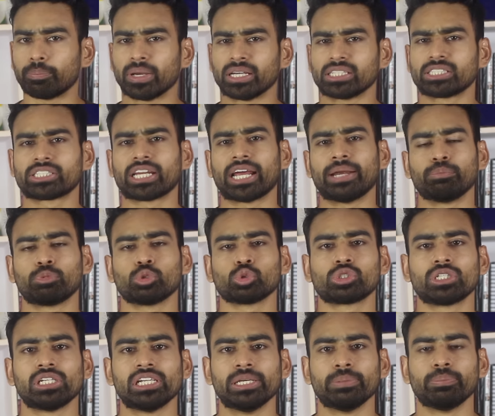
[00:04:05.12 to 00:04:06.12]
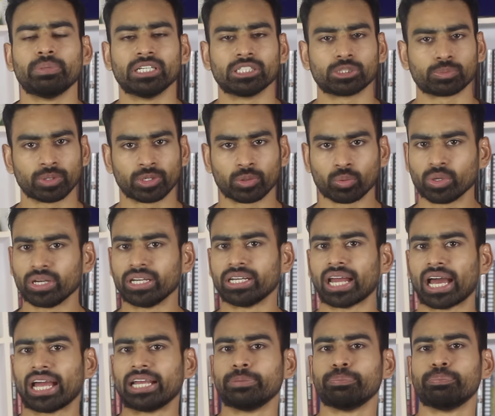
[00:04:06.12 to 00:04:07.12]
The best time to sleep is between
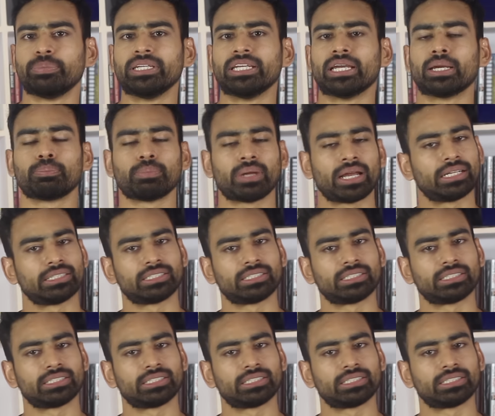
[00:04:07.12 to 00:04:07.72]
9 p.m.